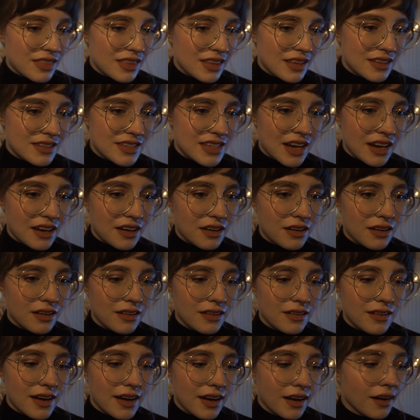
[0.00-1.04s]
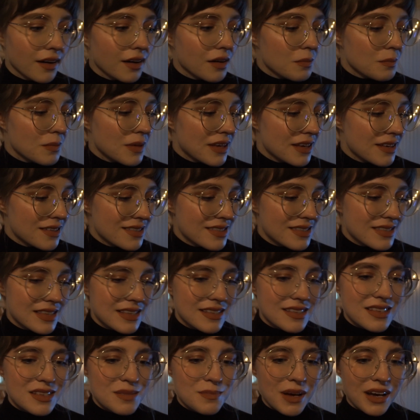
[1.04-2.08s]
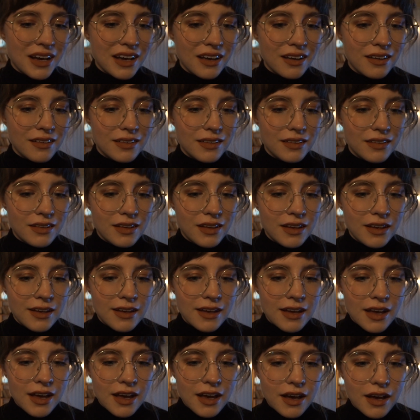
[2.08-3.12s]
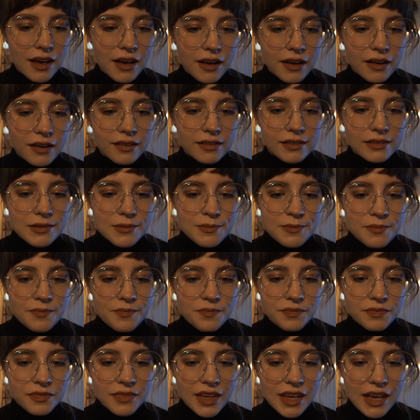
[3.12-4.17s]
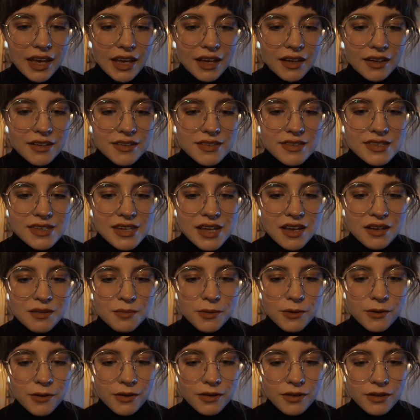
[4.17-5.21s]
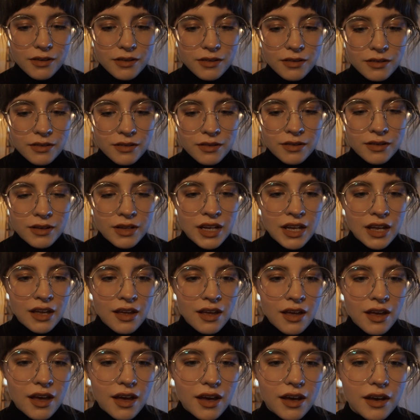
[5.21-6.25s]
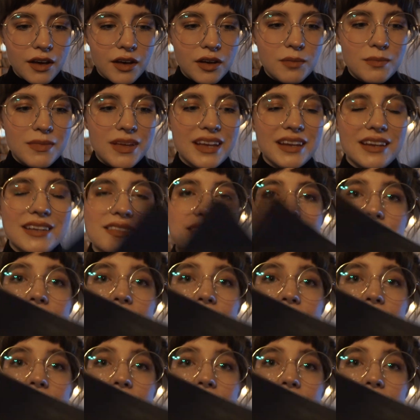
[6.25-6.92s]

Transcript: the entire piece. This is by Anna Standberg, and it's